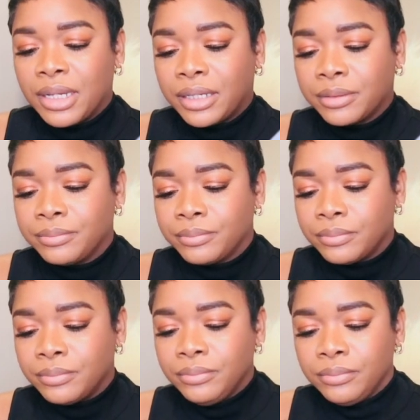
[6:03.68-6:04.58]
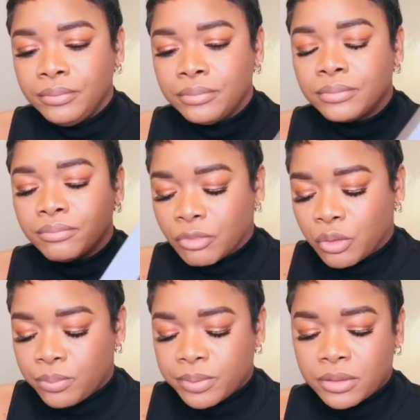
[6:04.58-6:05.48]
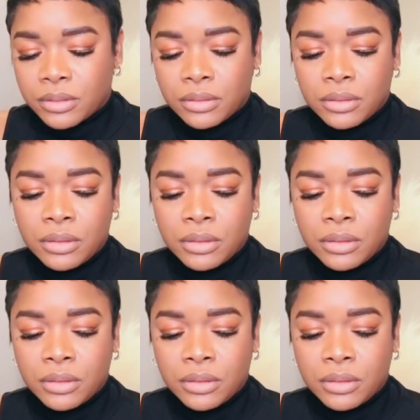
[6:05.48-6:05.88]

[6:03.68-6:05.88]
like, oops.